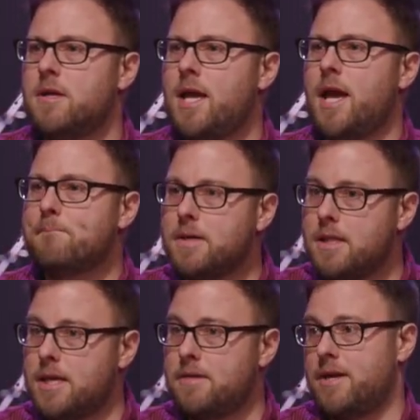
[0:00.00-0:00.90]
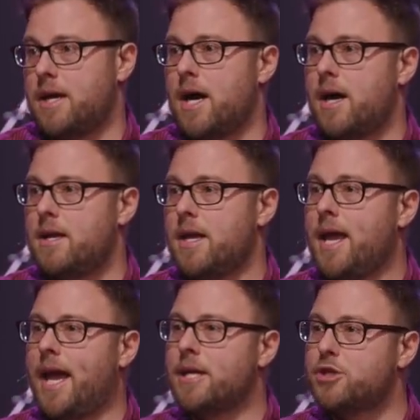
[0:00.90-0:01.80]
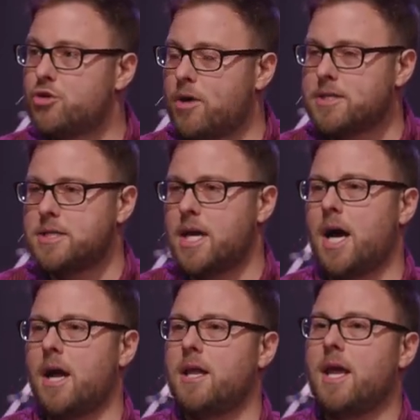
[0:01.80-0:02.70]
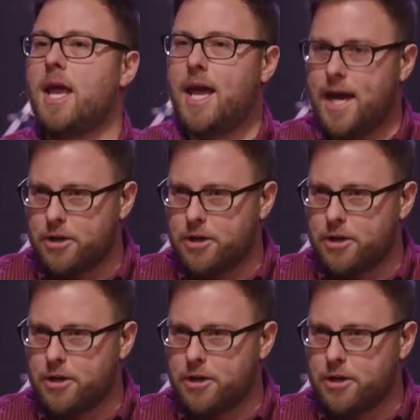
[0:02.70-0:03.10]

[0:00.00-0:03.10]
and believe in God and trust God and